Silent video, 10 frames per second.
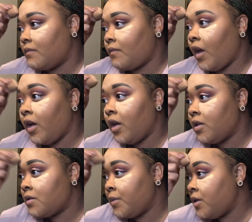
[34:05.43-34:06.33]
And it's
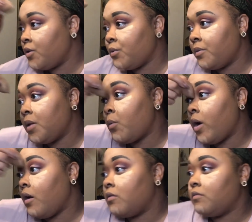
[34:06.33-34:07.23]
been doing me
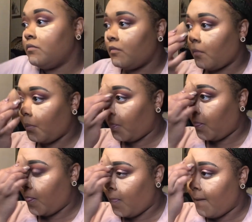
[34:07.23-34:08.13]
well.
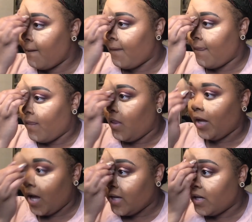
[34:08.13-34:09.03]
Like,
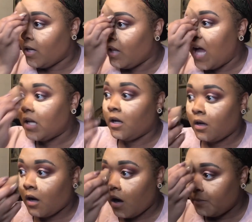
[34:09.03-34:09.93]
I get a lot of
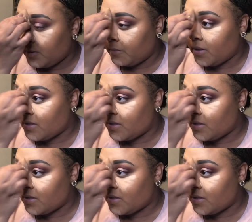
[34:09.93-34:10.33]
compliments.